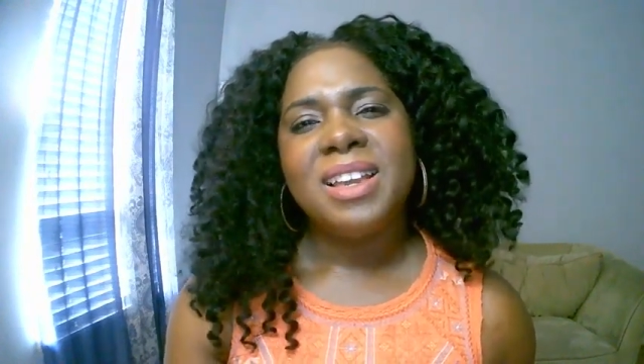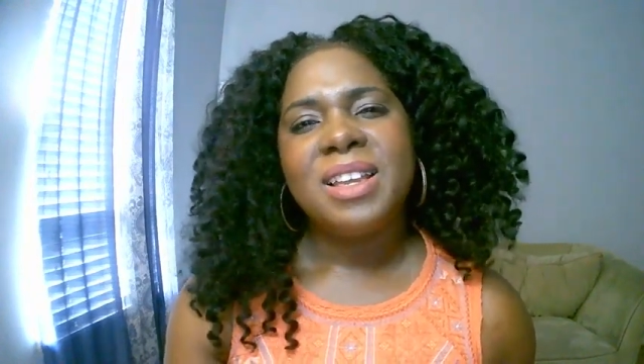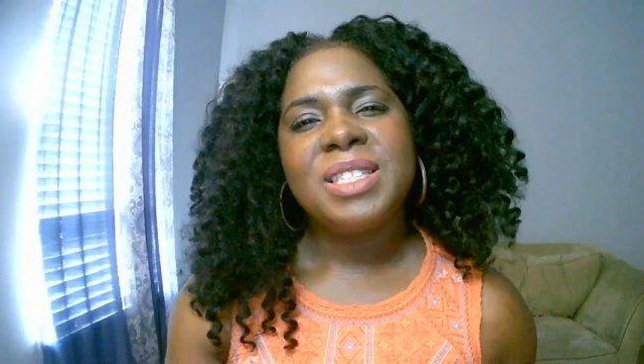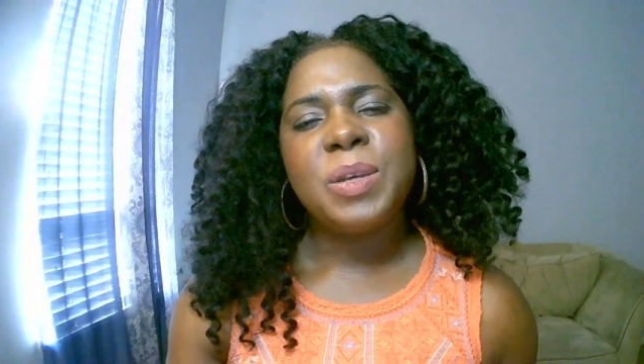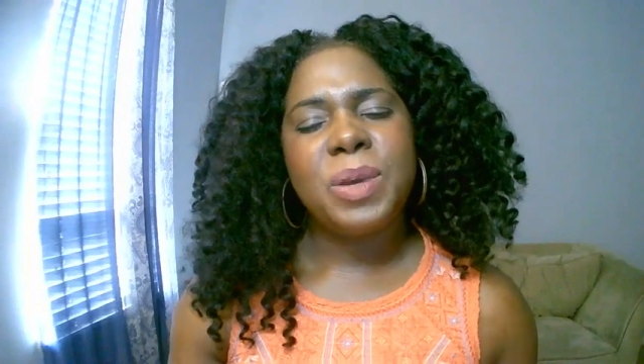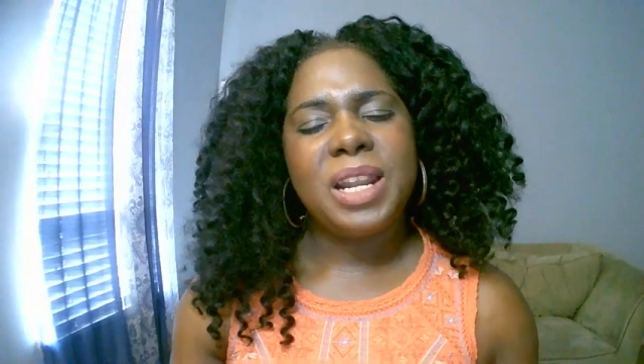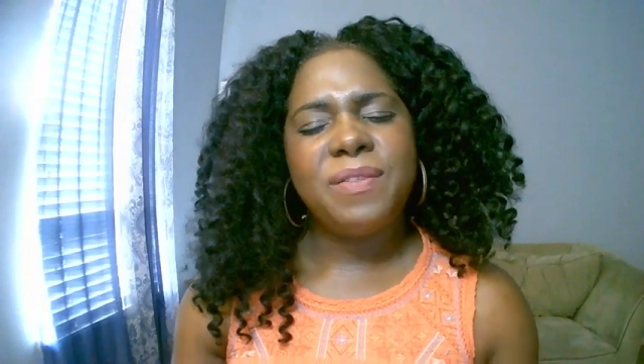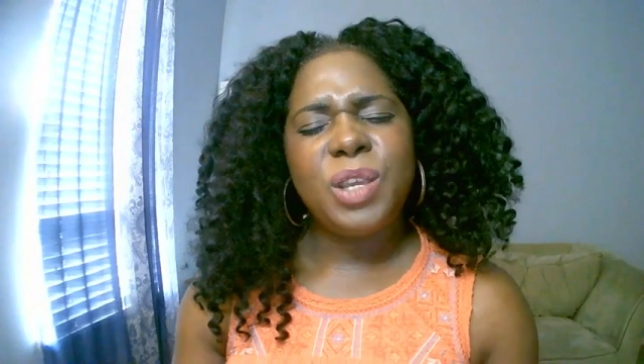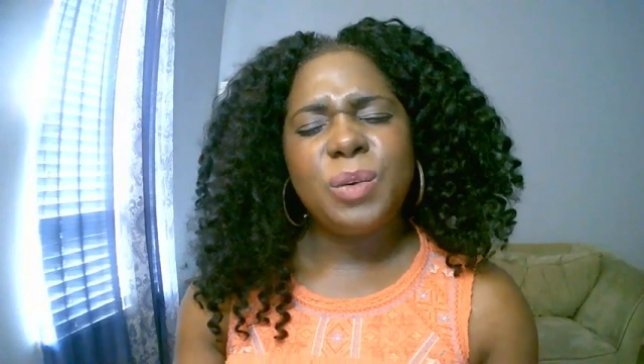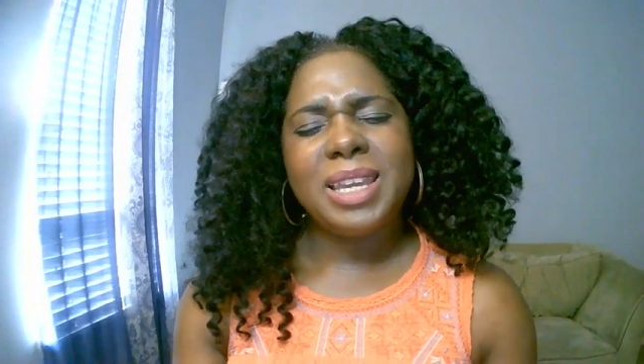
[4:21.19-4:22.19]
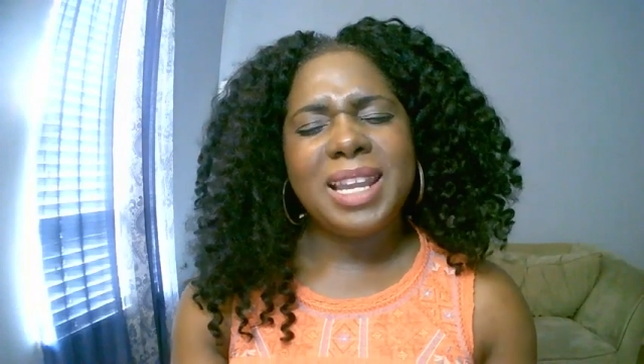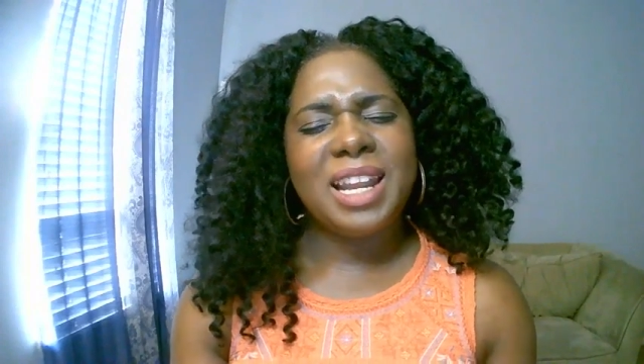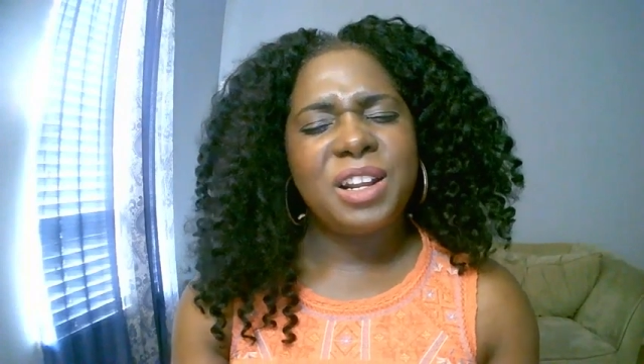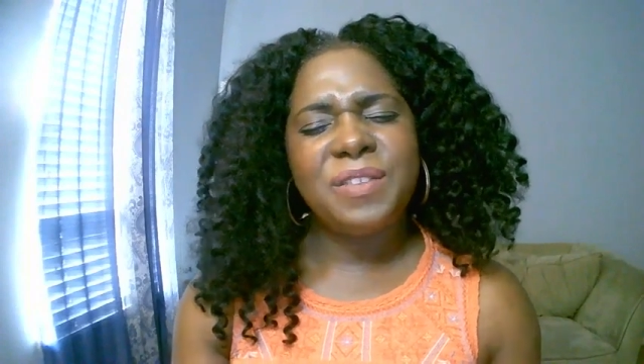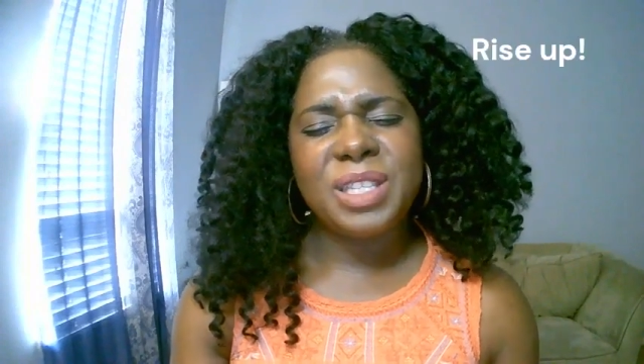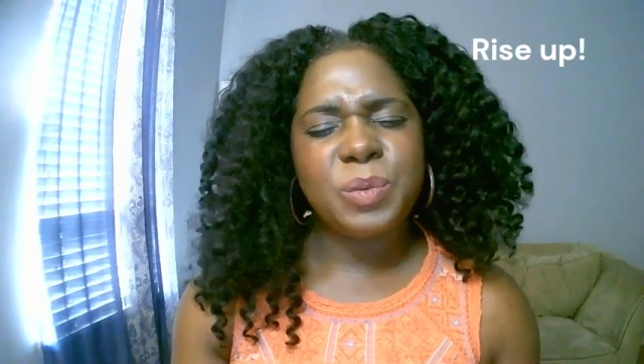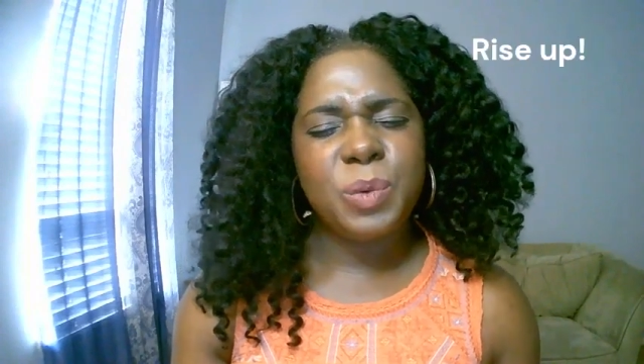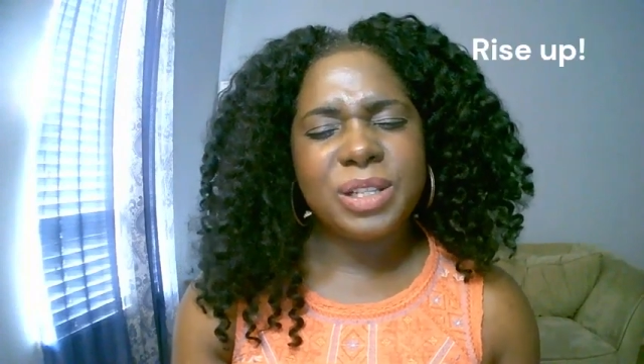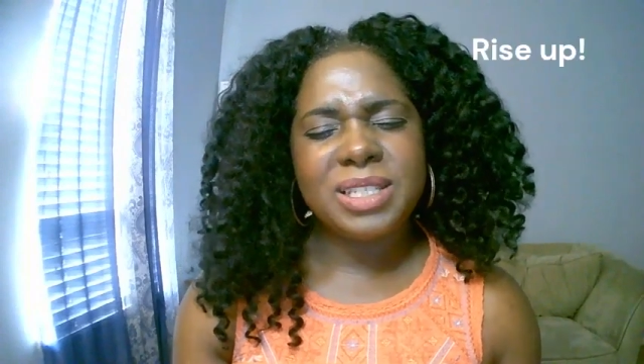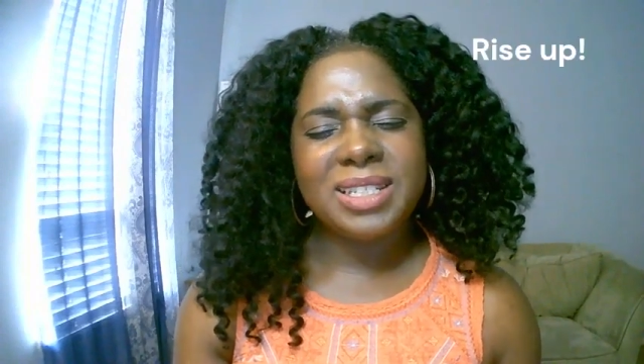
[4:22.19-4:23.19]
So whatever you get out of this
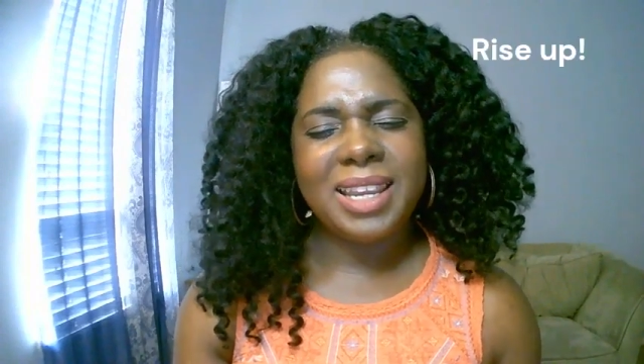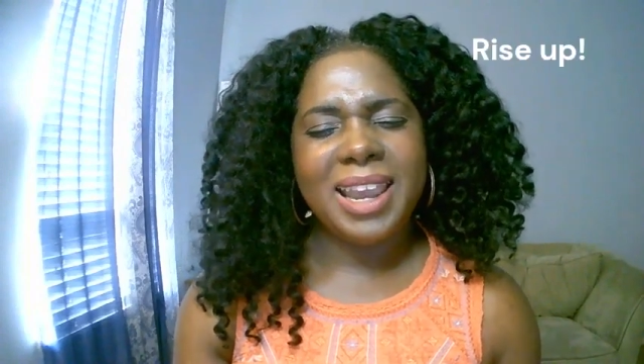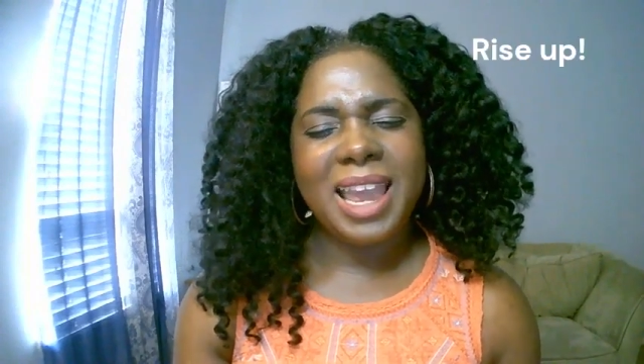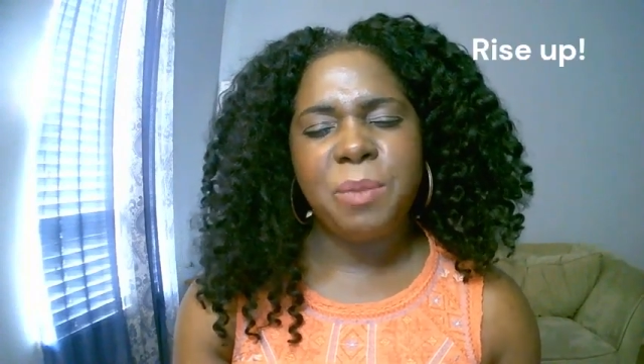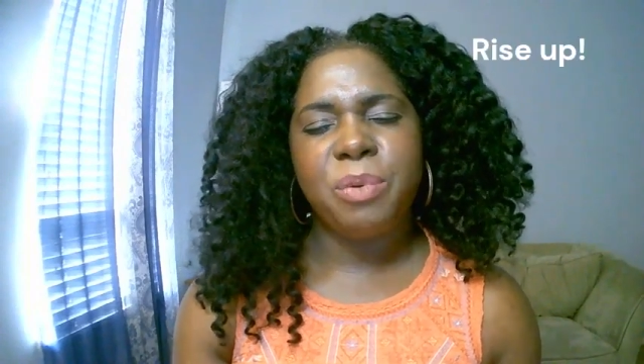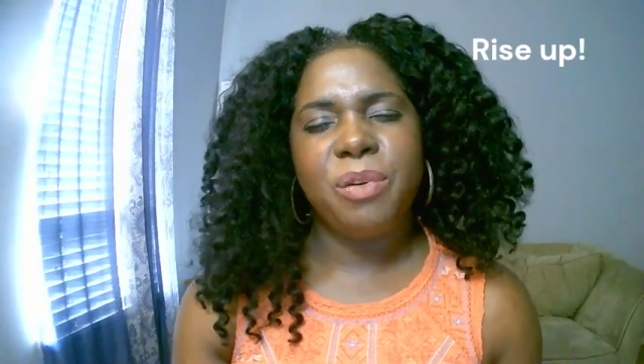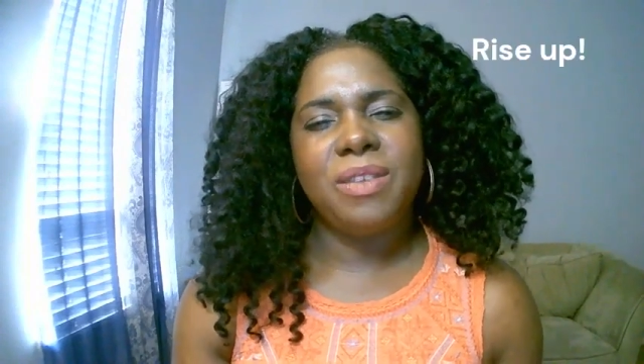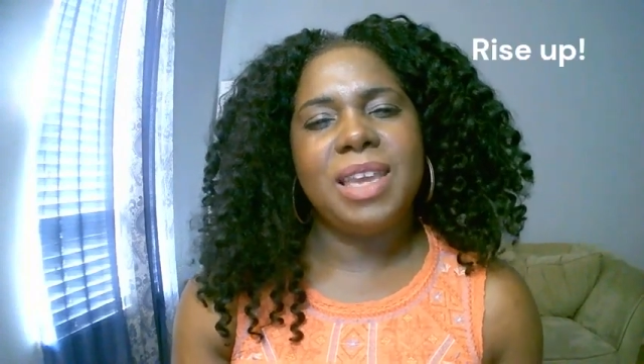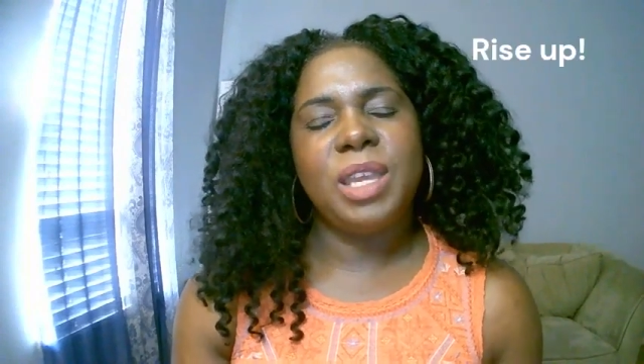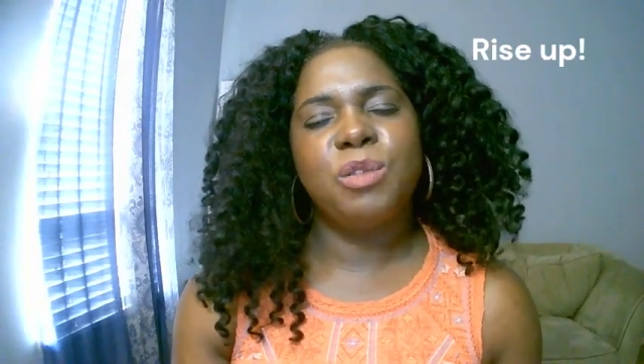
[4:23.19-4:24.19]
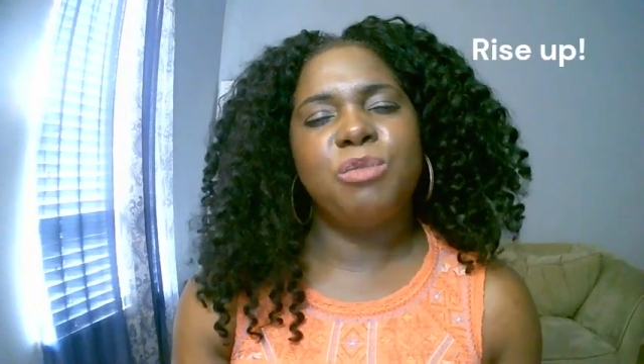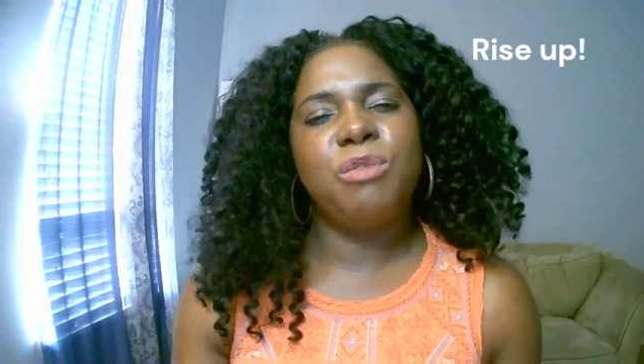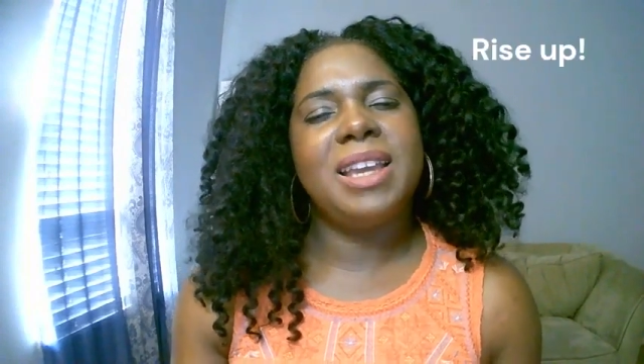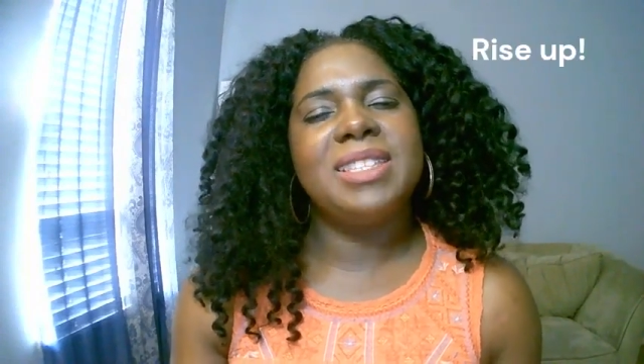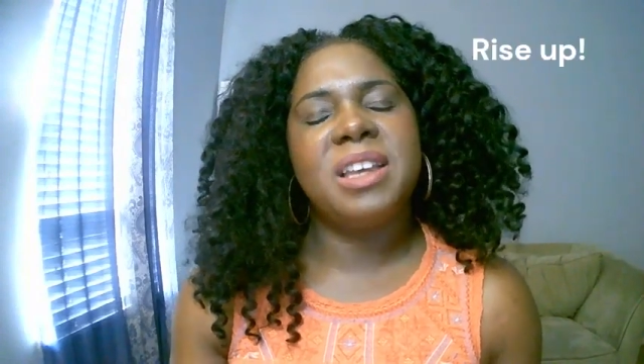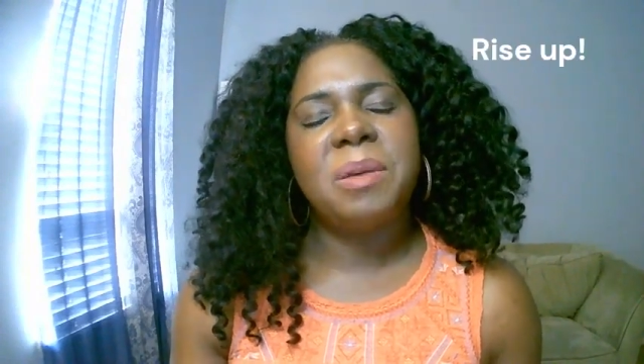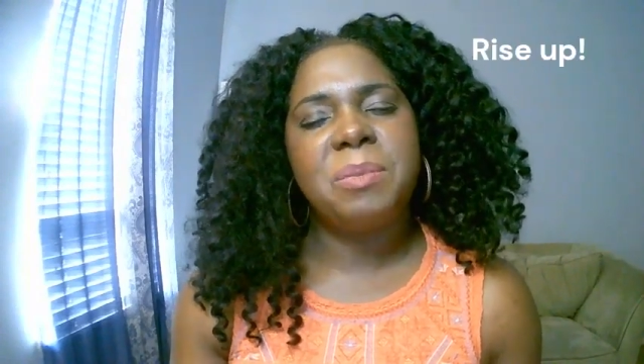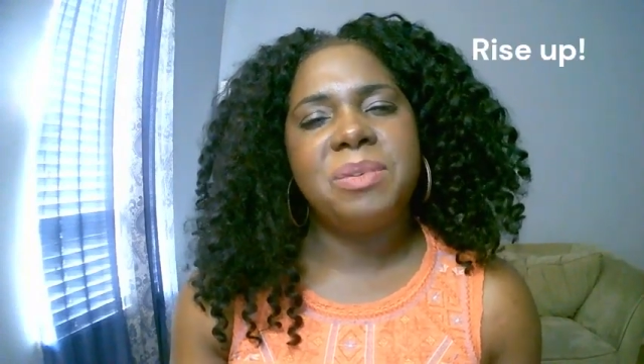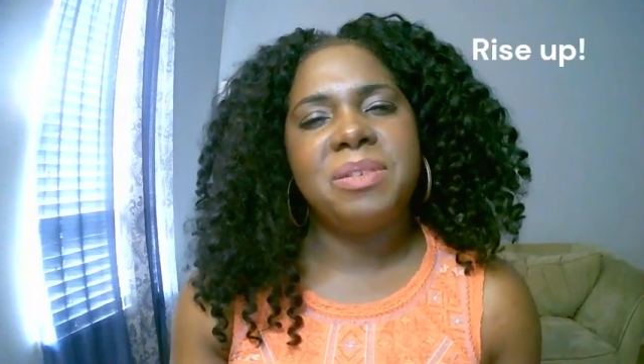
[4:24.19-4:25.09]
word today, I pray that you'll rise up,